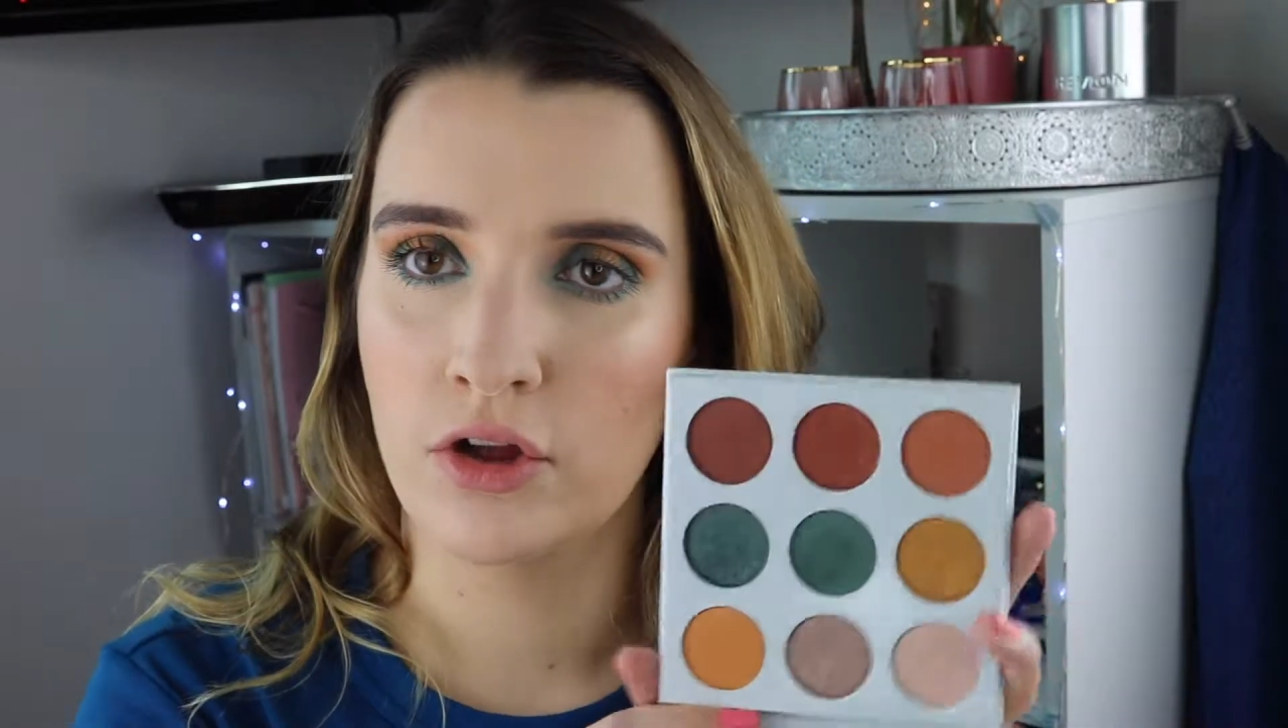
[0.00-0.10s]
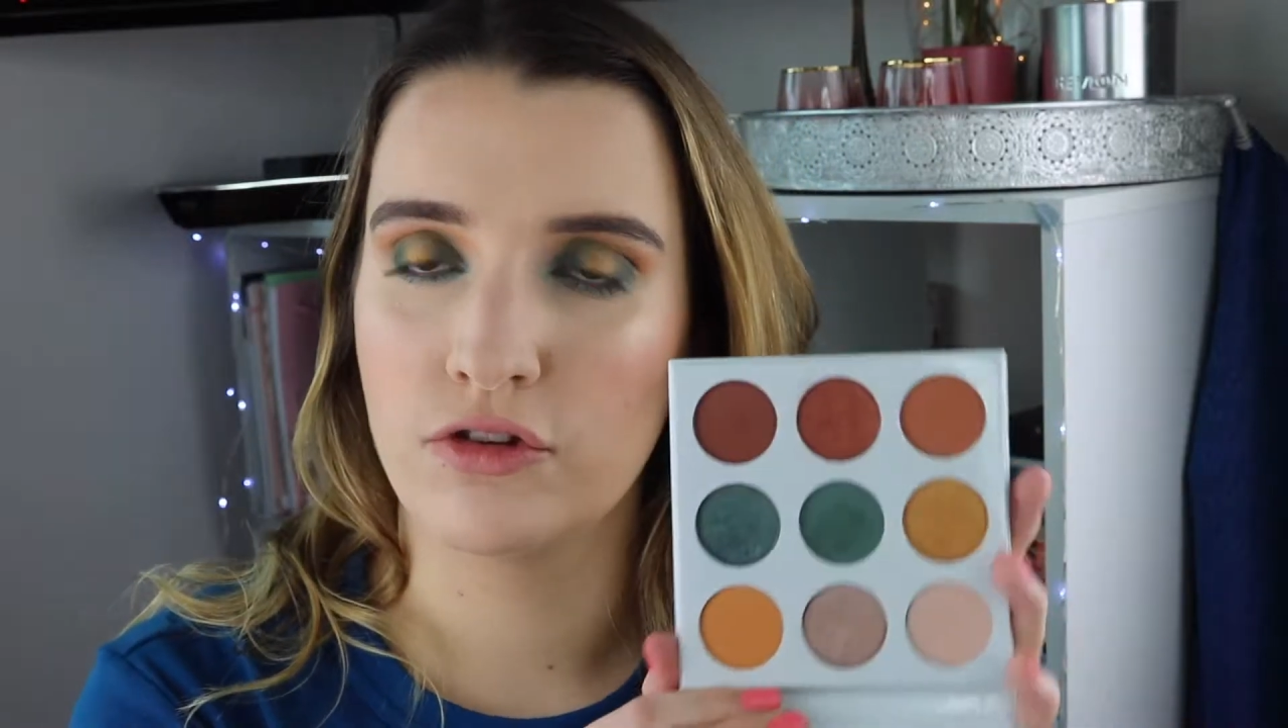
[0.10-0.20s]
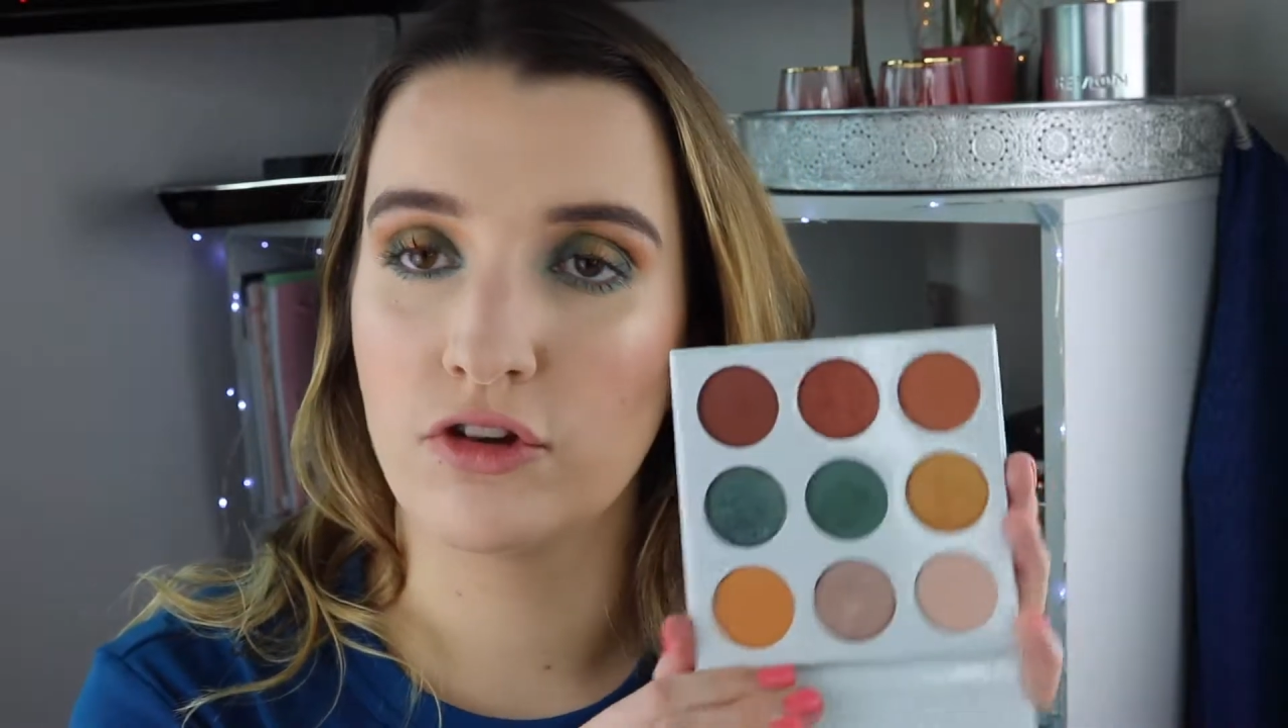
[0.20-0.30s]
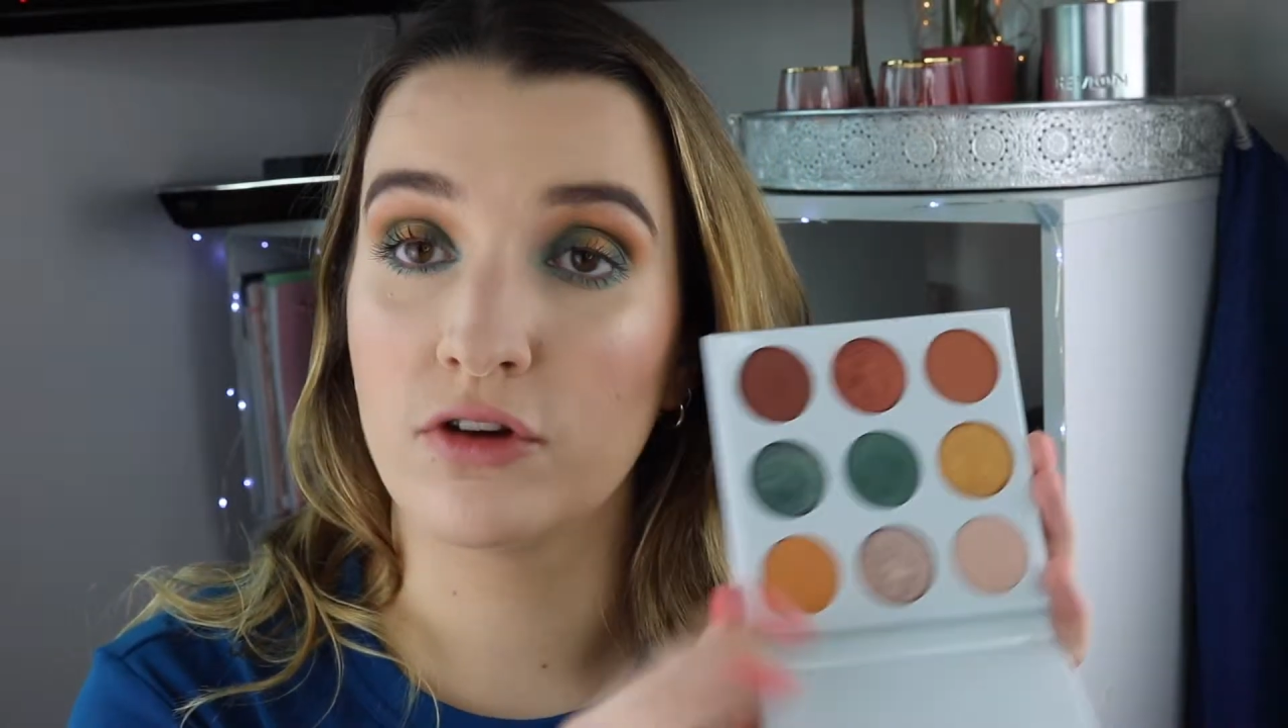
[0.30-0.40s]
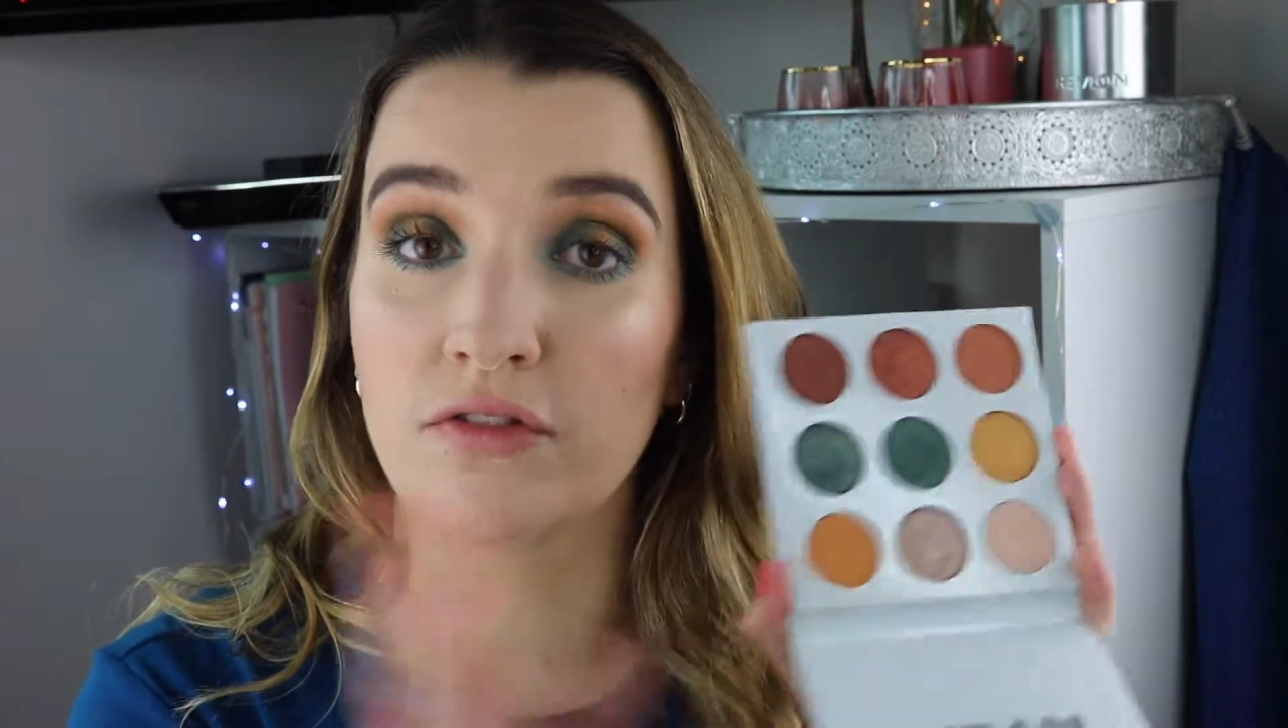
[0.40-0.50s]

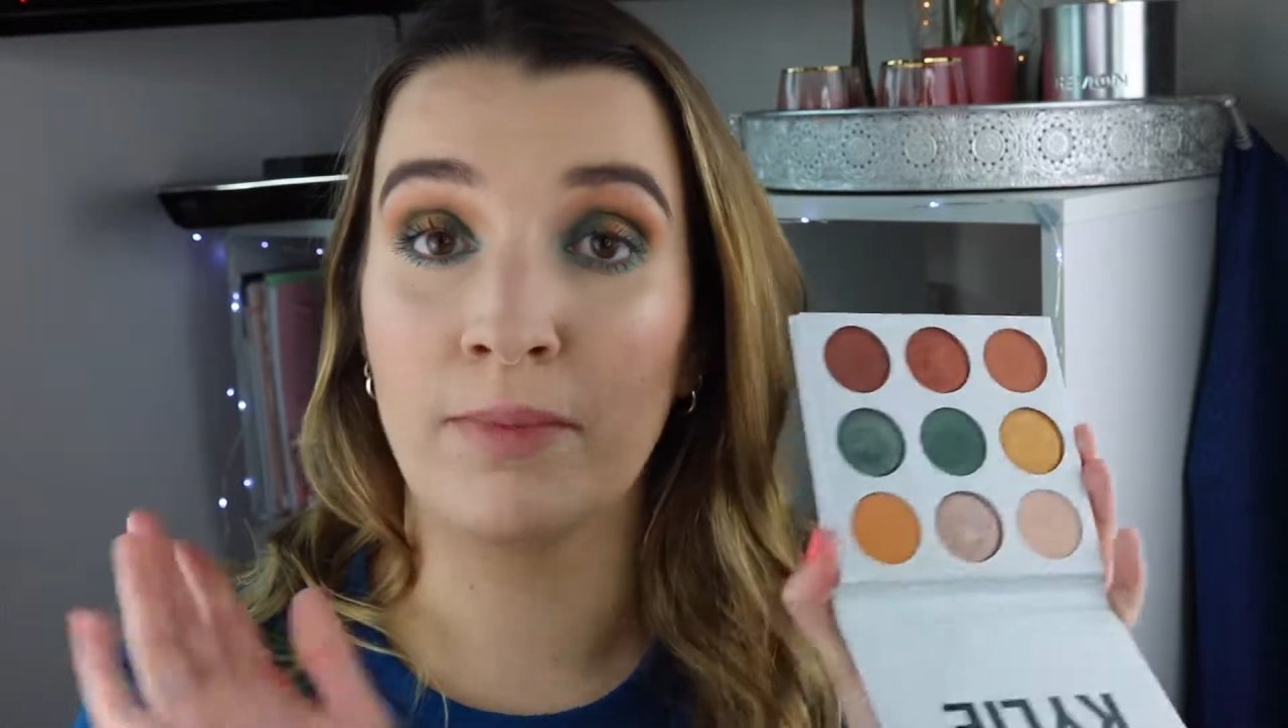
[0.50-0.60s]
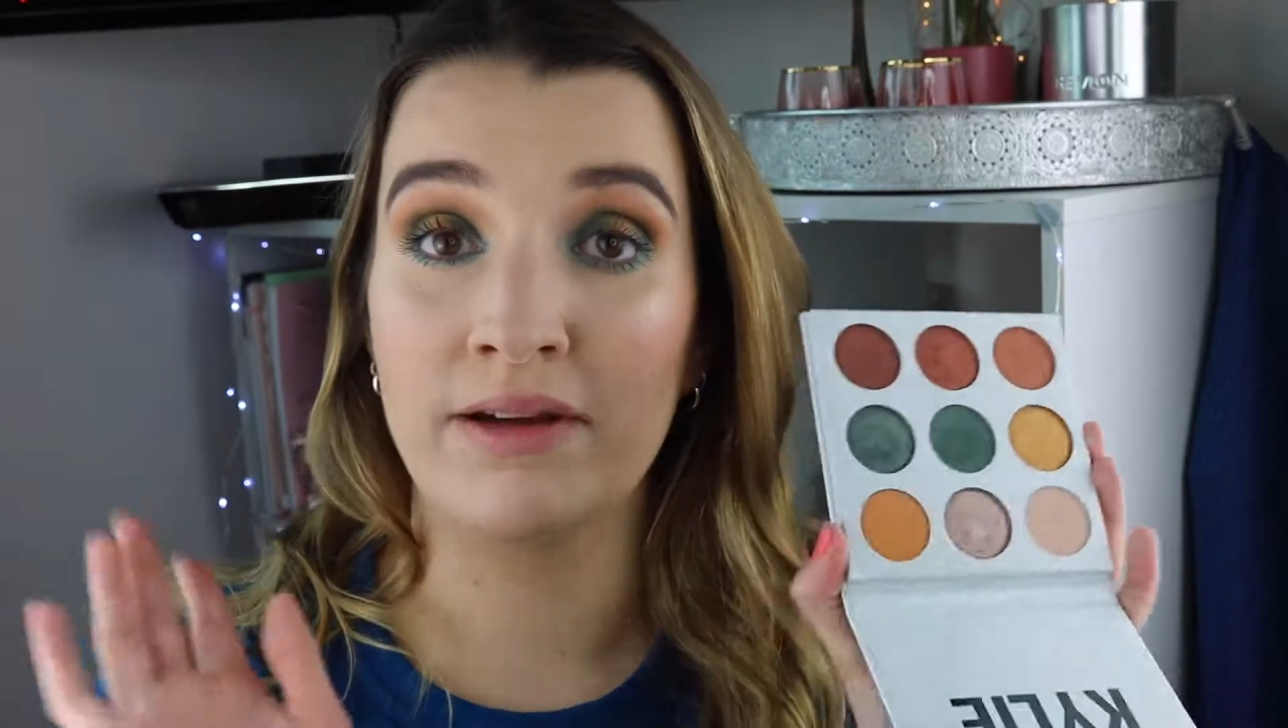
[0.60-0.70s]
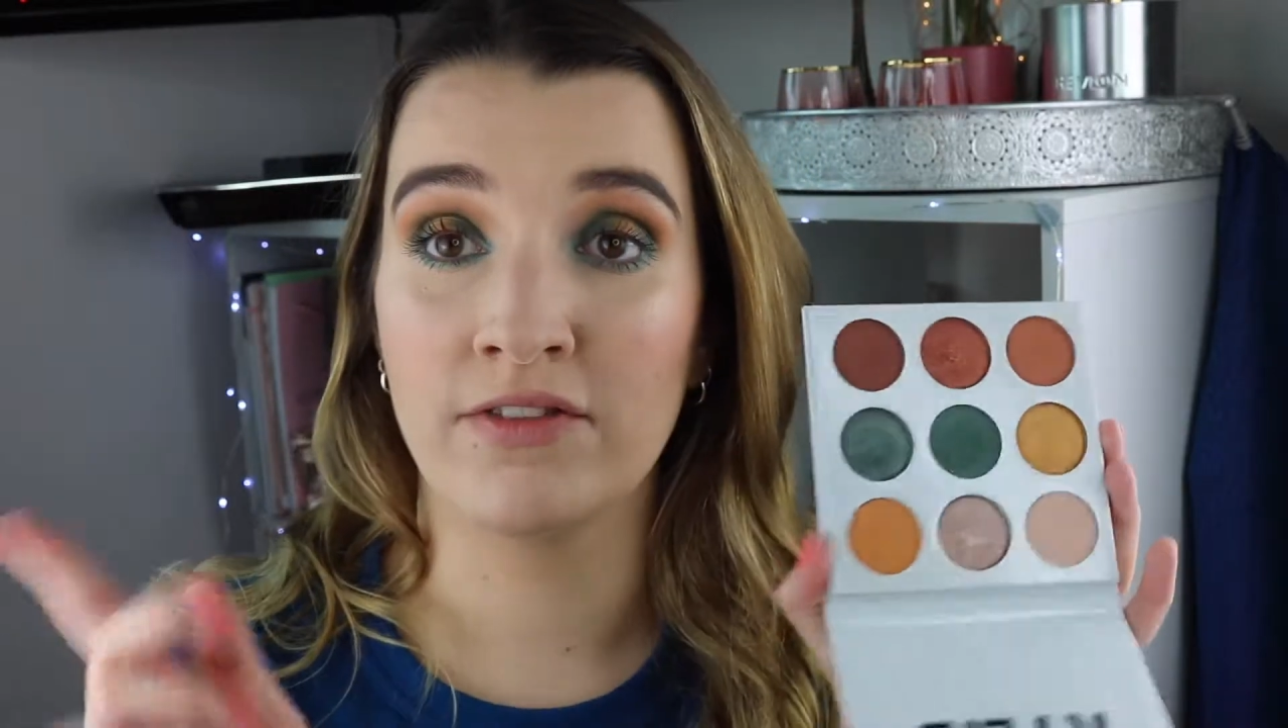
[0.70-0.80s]
So for my